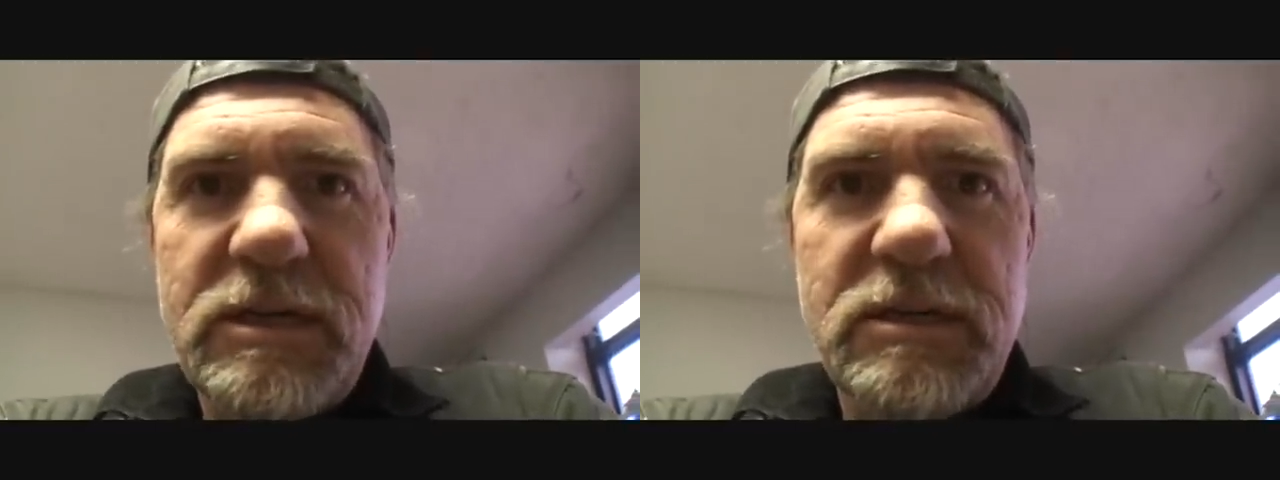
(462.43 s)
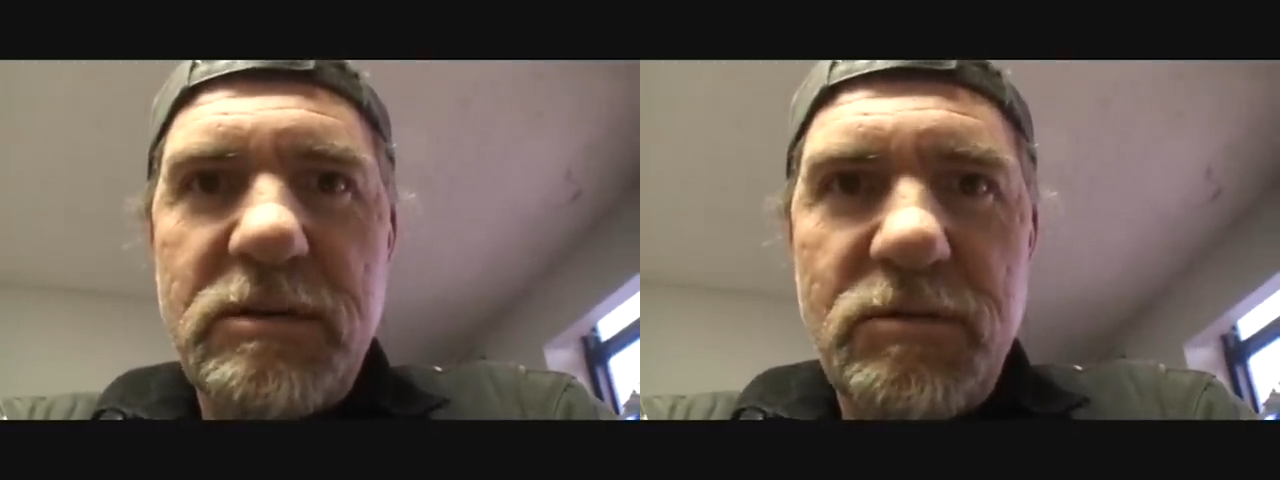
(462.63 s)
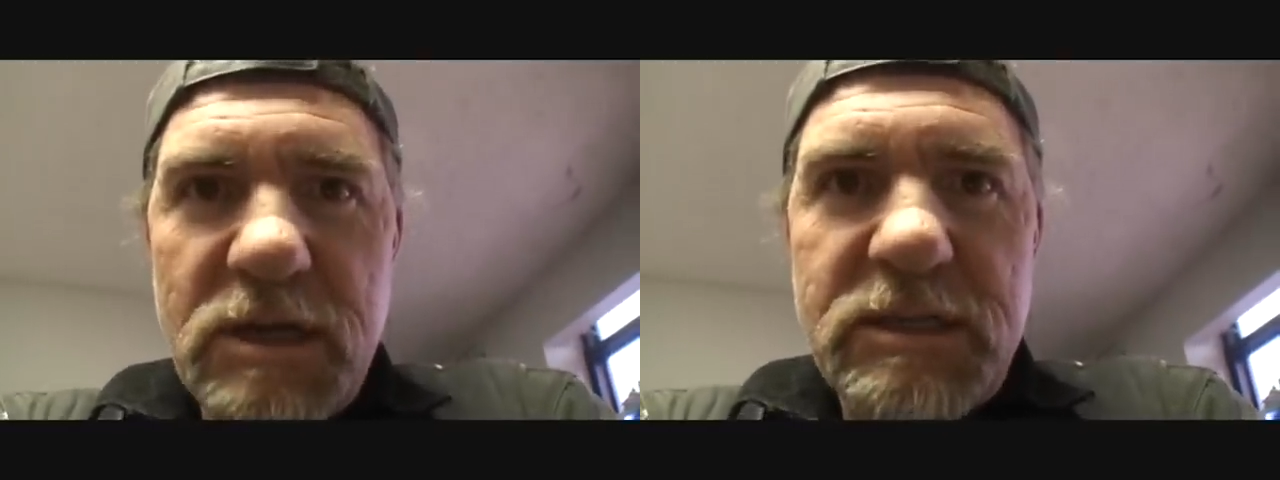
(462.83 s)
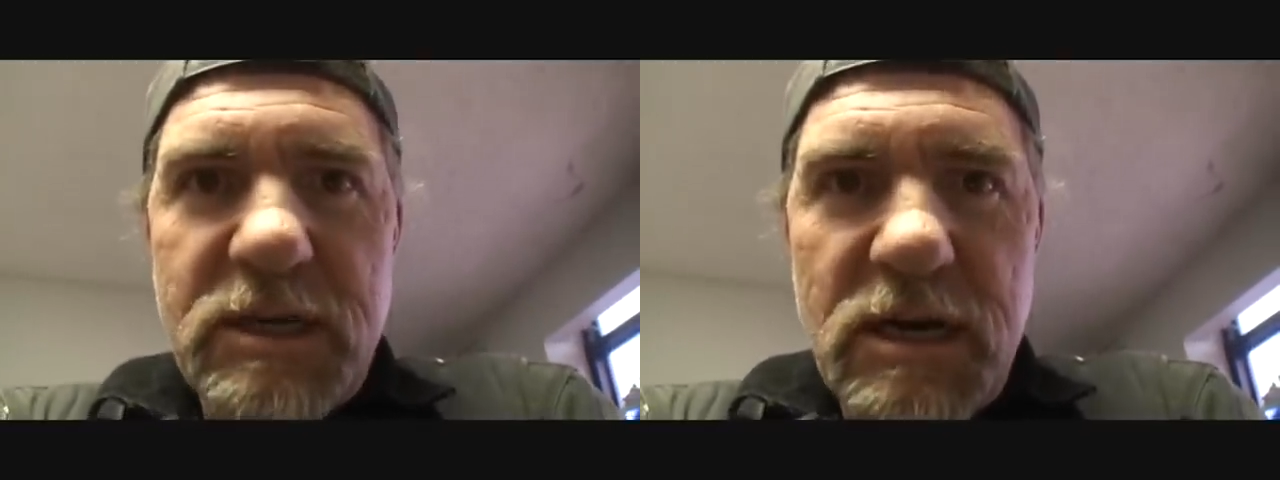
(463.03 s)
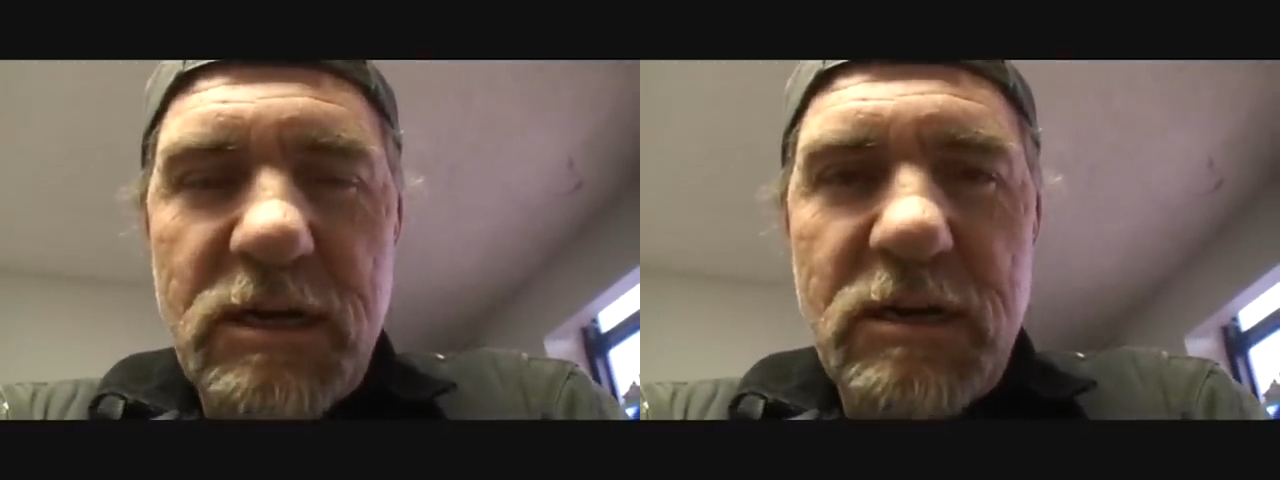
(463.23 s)
doesn't know what he's
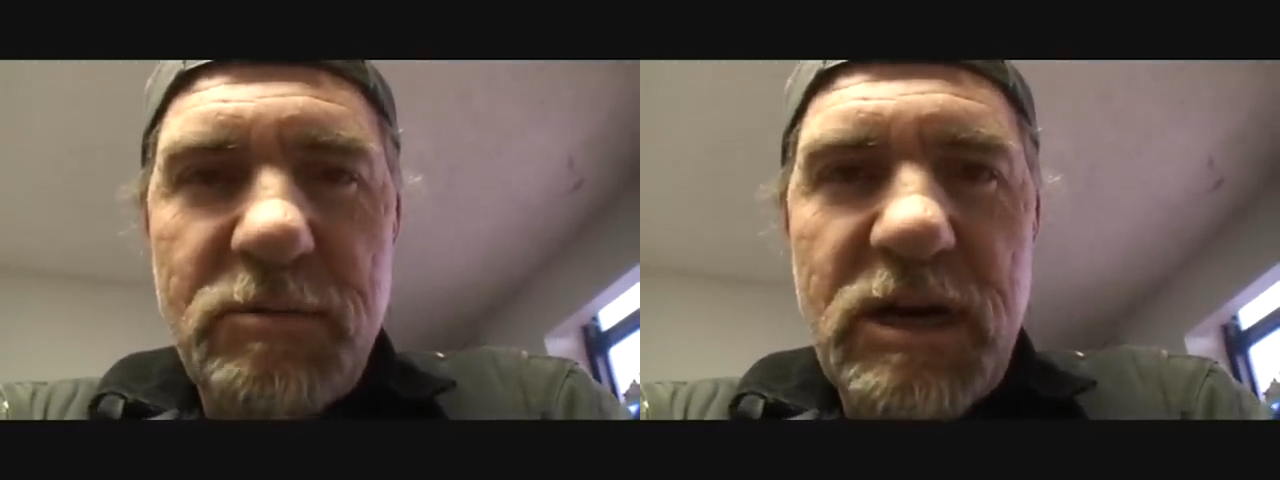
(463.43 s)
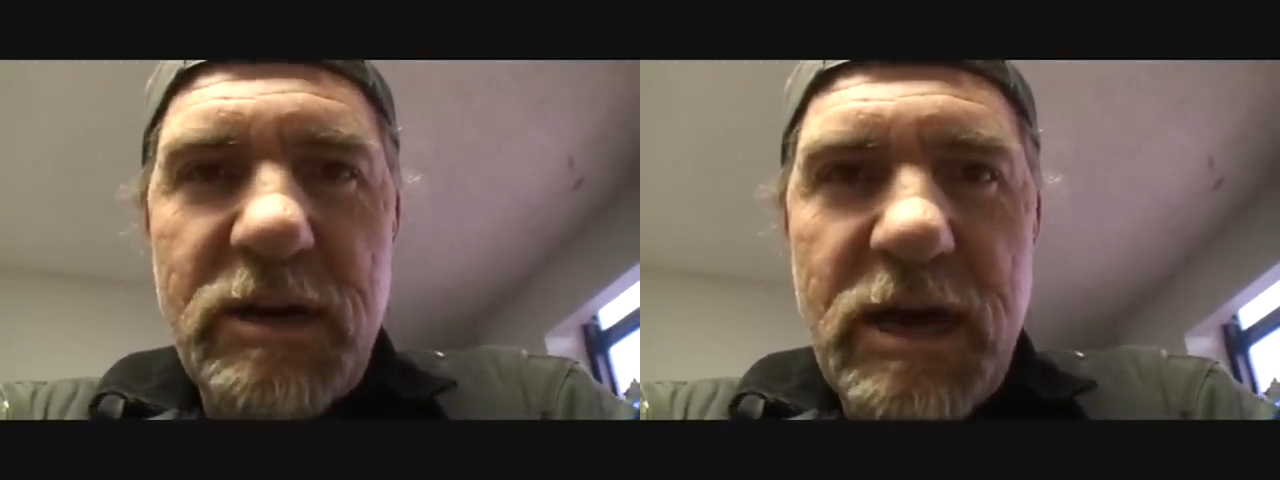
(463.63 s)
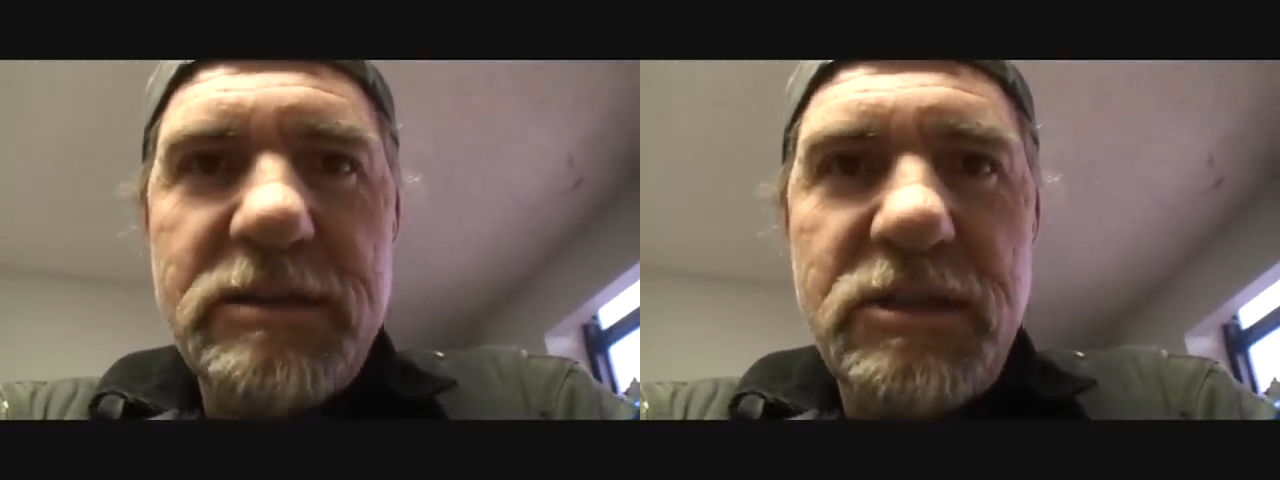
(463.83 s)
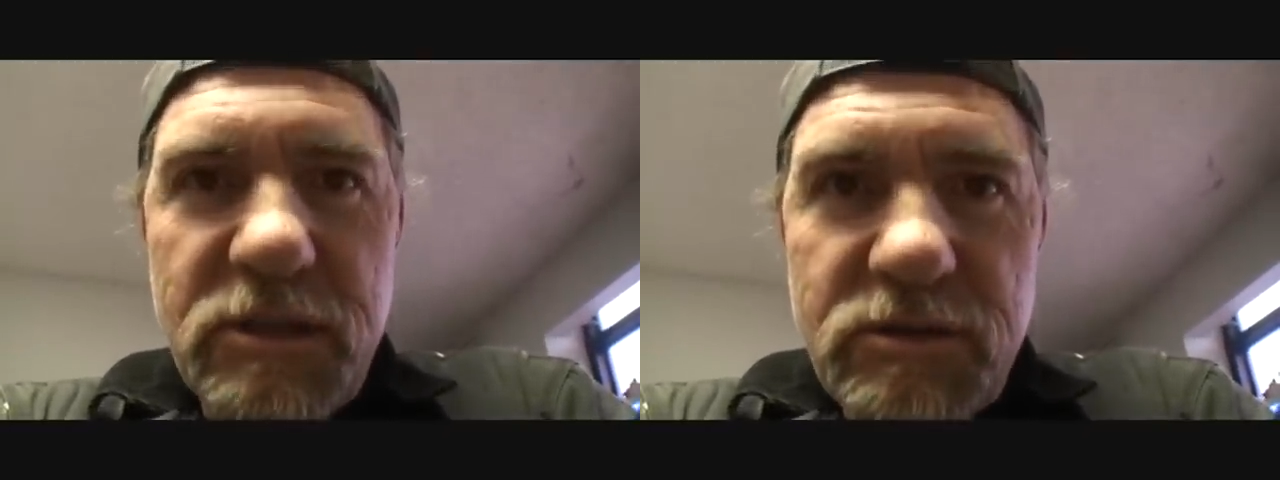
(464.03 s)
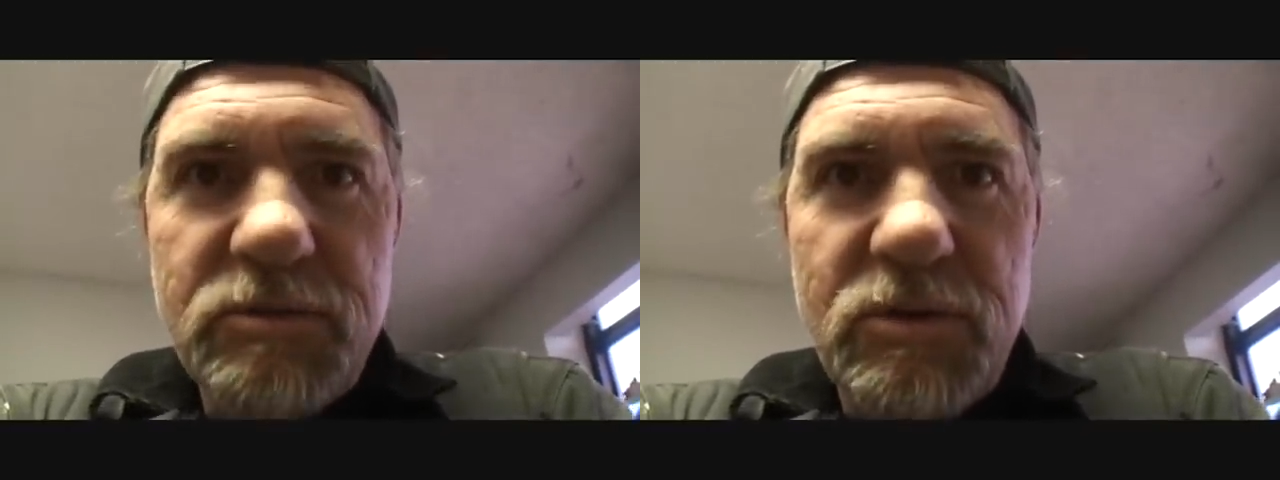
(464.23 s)
talking about, as
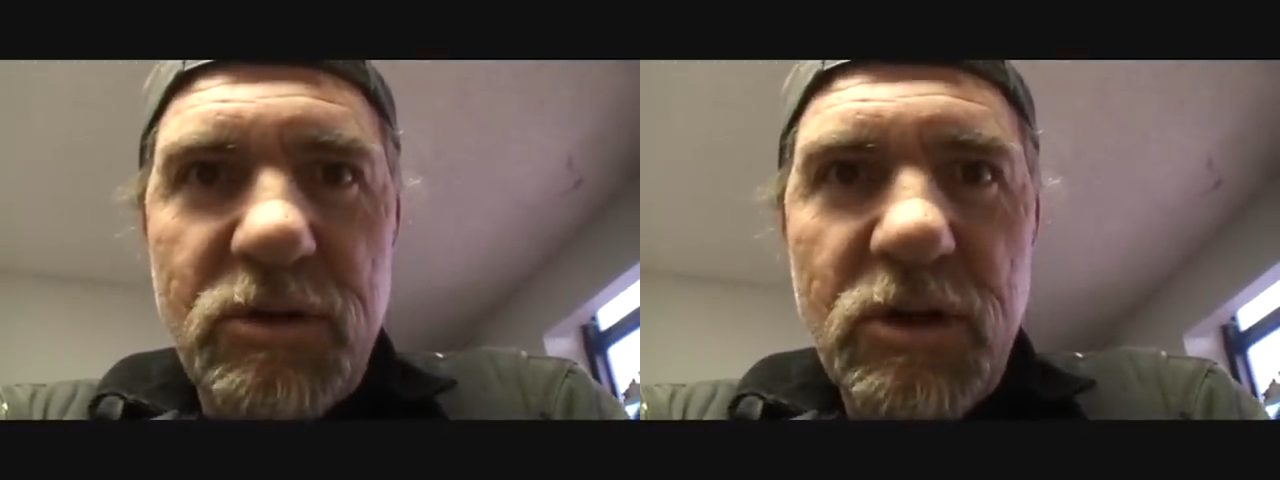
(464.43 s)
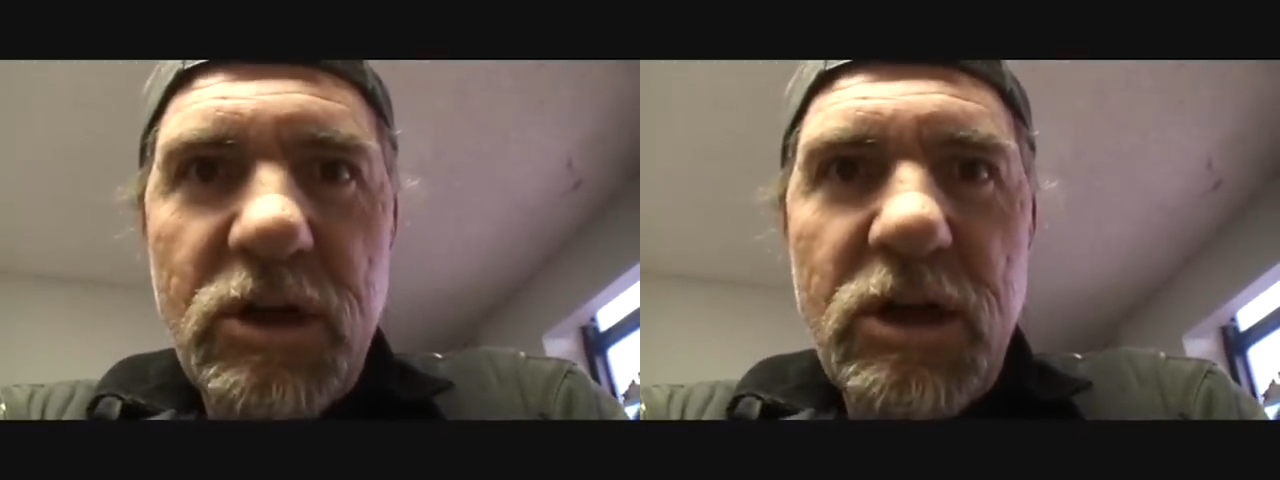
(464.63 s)
usual.